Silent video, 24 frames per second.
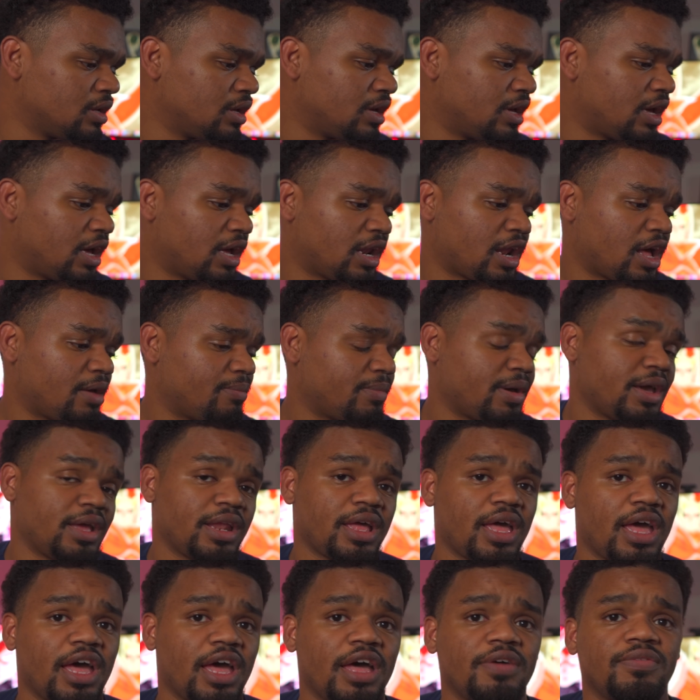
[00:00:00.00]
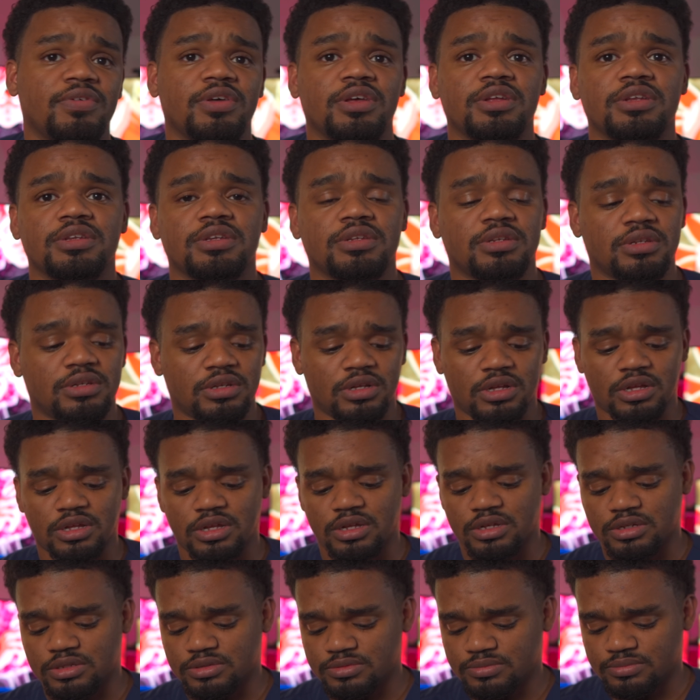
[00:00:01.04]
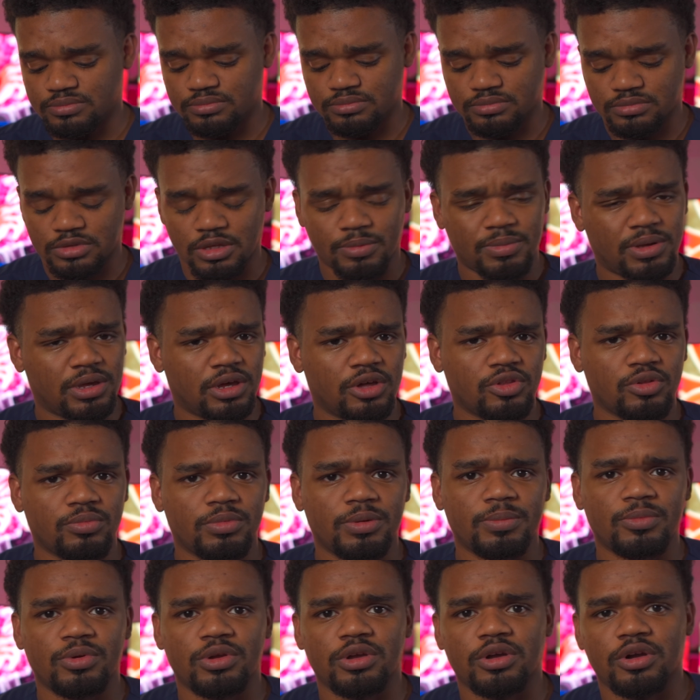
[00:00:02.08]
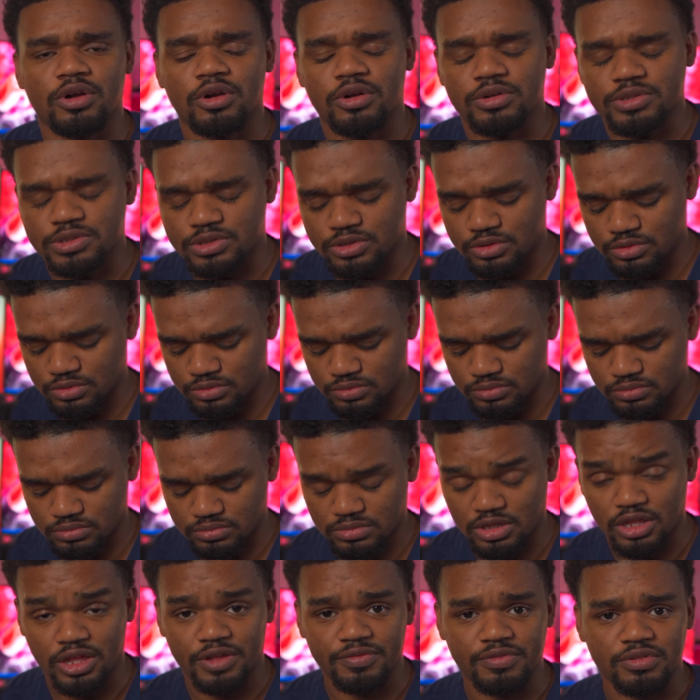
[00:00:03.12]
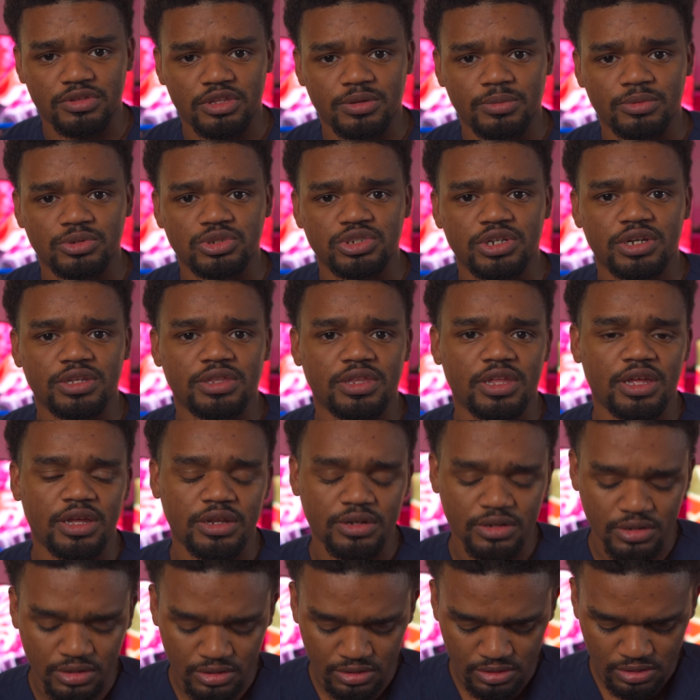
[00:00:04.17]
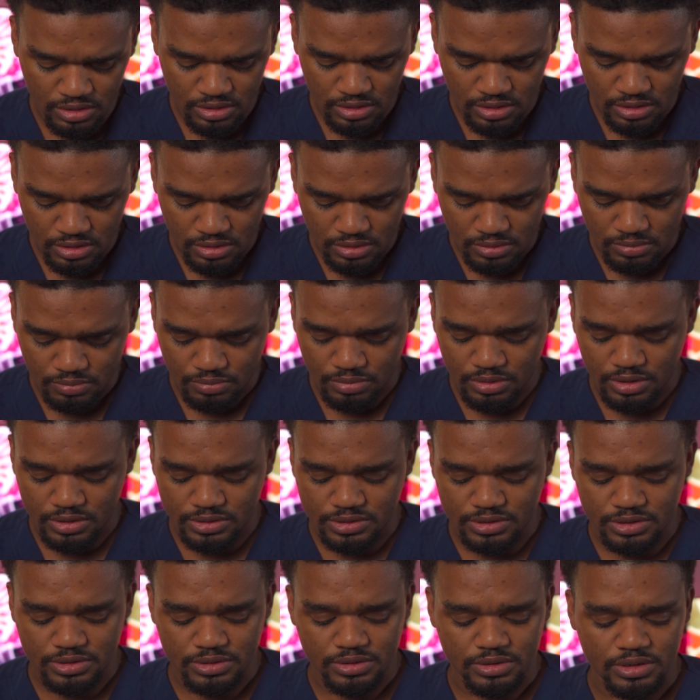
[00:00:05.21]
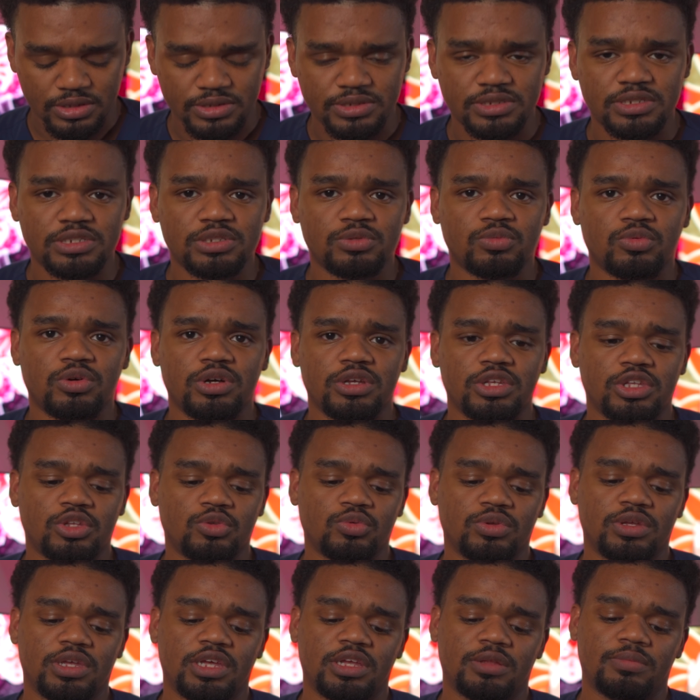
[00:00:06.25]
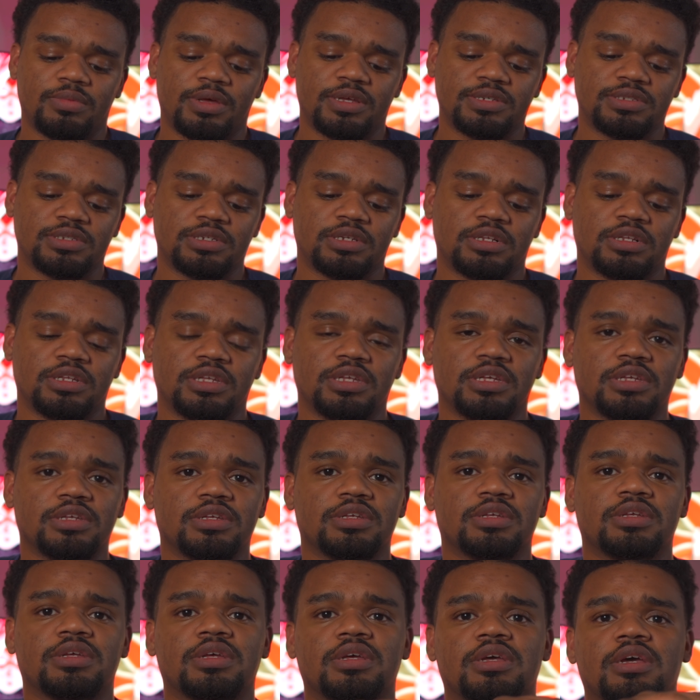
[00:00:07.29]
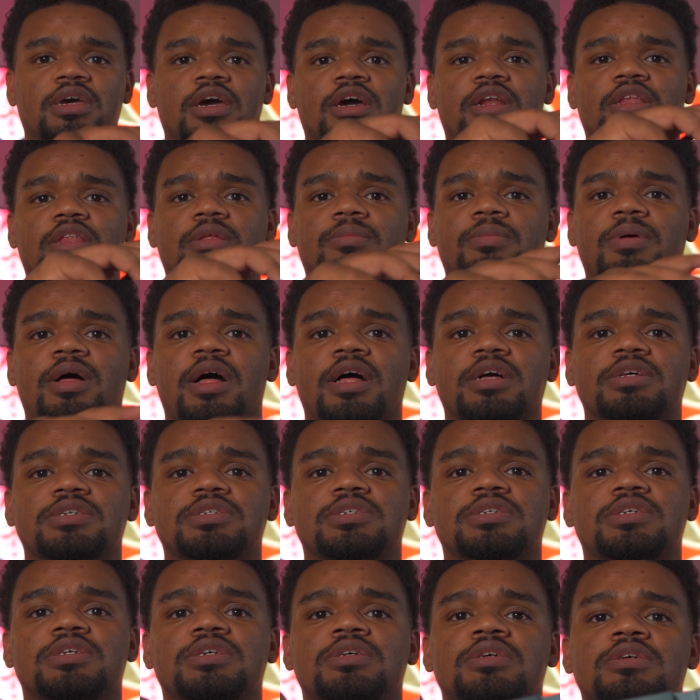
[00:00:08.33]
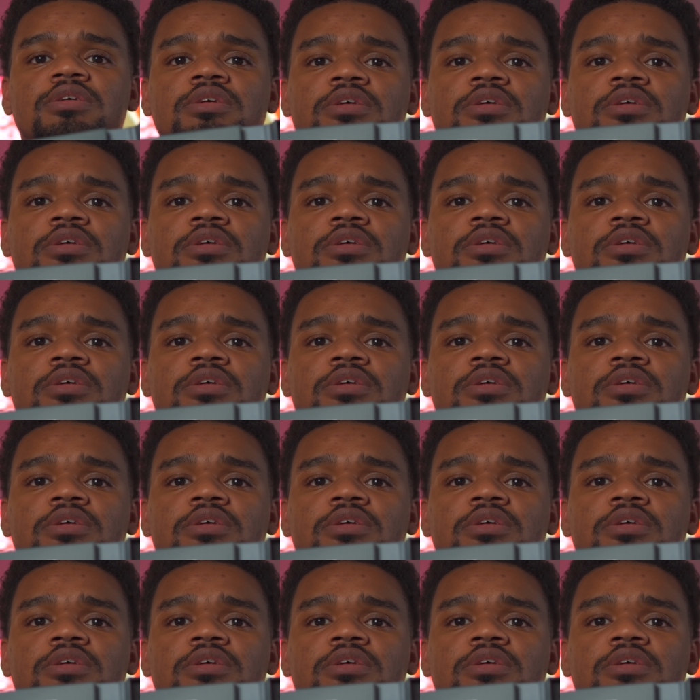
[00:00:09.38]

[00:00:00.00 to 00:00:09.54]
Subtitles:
and I might have it on my other memory card, so I'll have to double check that. But this is what you get basically out of the box.